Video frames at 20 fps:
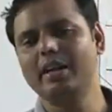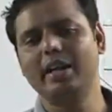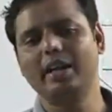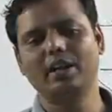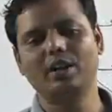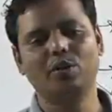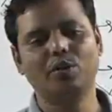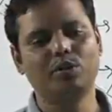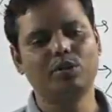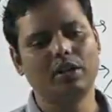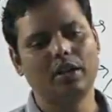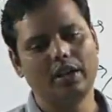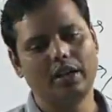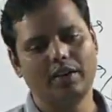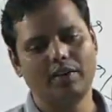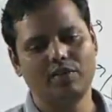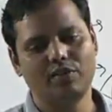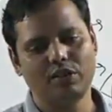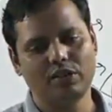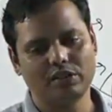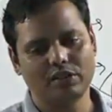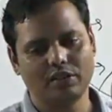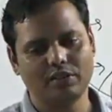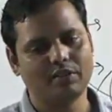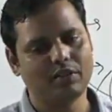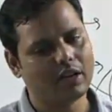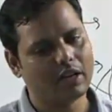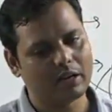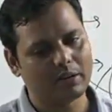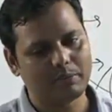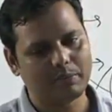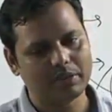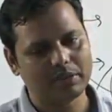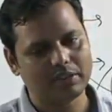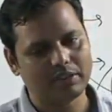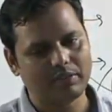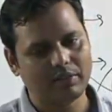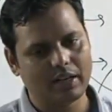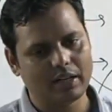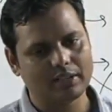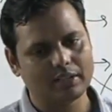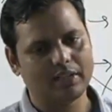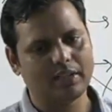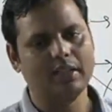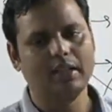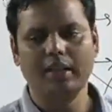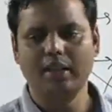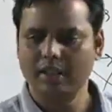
ignore the influence of Harappan civilization.